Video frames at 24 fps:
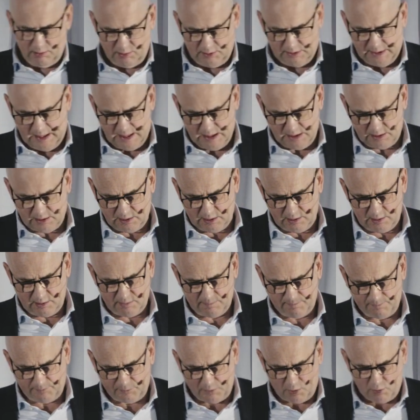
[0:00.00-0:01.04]
data,
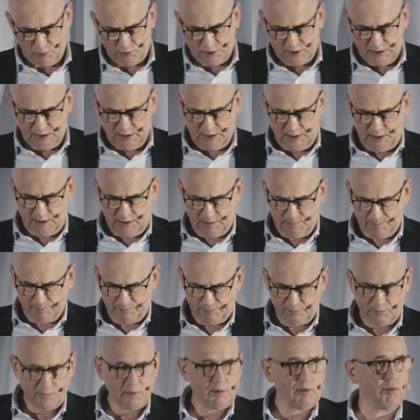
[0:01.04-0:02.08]
OT,
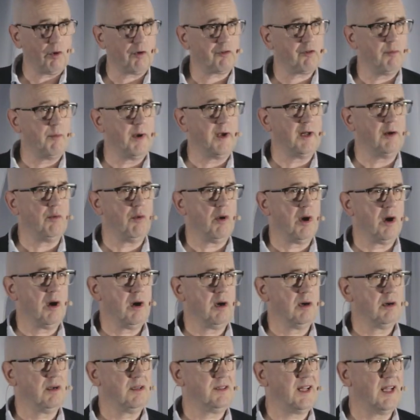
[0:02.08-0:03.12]
work from
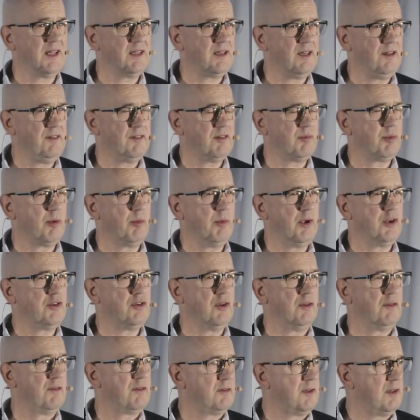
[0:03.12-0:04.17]
anywhere, identities and permissions.